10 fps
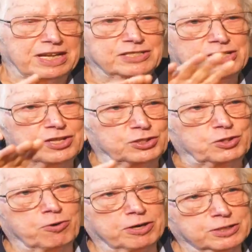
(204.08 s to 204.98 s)
that's another
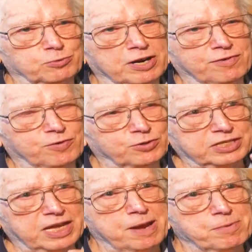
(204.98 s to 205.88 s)
story, because when I
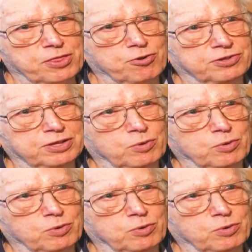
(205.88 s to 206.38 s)
first came, I thought there